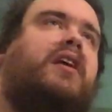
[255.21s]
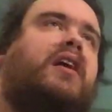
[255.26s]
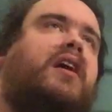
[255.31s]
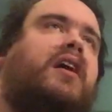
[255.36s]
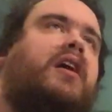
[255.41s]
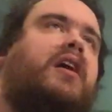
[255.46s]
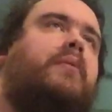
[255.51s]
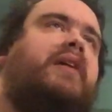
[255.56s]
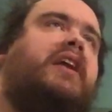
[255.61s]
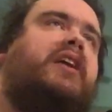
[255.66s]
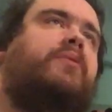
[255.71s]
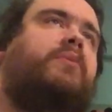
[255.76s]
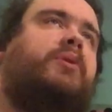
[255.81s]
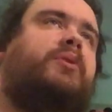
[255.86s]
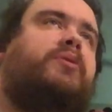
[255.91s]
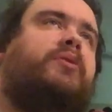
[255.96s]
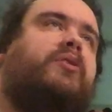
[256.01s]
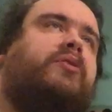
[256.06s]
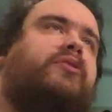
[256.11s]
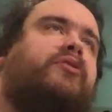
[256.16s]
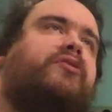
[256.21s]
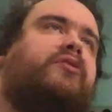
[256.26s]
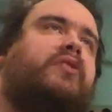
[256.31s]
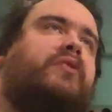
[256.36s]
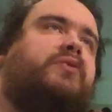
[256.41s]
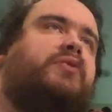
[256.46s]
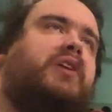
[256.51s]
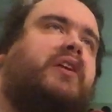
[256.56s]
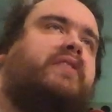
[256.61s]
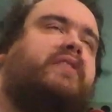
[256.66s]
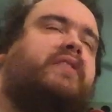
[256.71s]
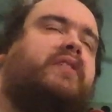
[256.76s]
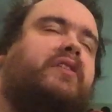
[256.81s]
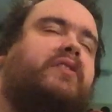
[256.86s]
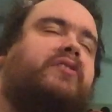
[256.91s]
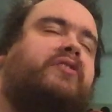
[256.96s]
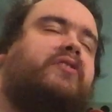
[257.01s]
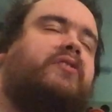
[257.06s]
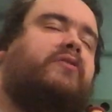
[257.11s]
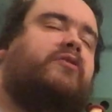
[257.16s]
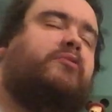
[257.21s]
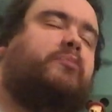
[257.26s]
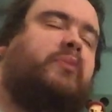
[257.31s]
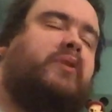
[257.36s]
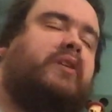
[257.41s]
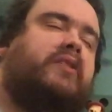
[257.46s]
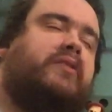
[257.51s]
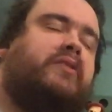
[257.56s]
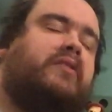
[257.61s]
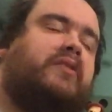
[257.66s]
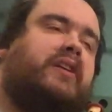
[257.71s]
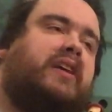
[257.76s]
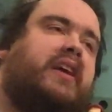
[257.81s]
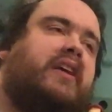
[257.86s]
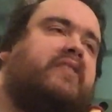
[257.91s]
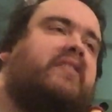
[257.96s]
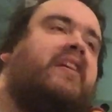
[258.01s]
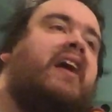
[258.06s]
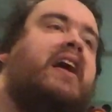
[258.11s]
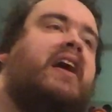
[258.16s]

Anyone who knows the story of Jonathan Larson, spoiler alert, I guess,